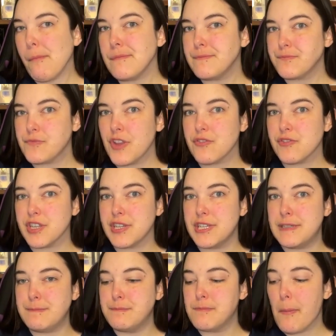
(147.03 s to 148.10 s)
That's really
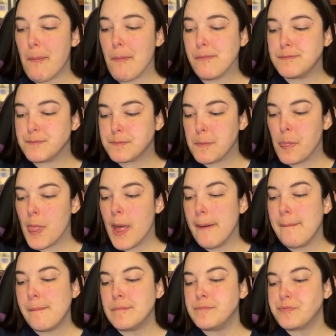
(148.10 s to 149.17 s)
good.
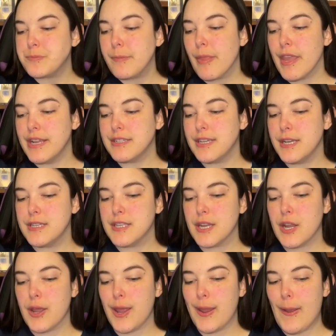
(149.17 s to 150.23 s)
It tastes like
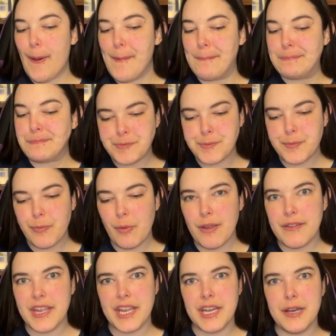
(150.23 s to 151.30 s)
a
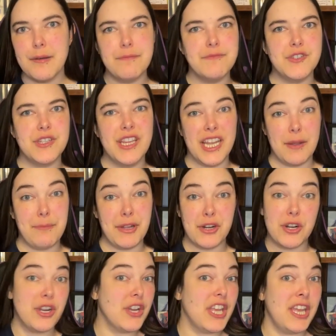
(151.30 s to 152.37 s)
butter
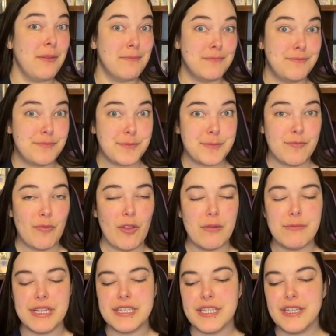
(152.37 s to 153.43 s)
cookie.
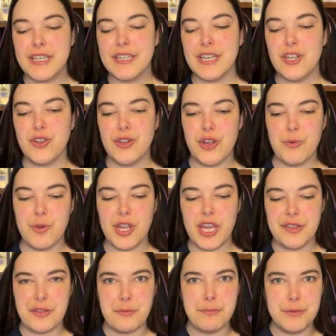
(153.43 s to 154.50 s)
Basically, like, you know, when you
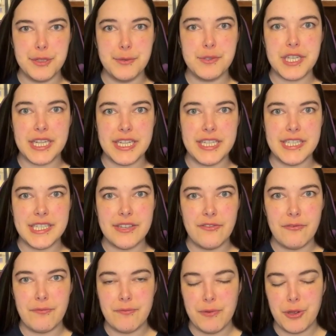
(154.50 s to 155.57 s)
get the blue tins
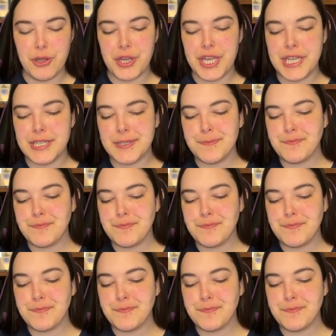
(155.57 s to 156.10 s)
of cookies,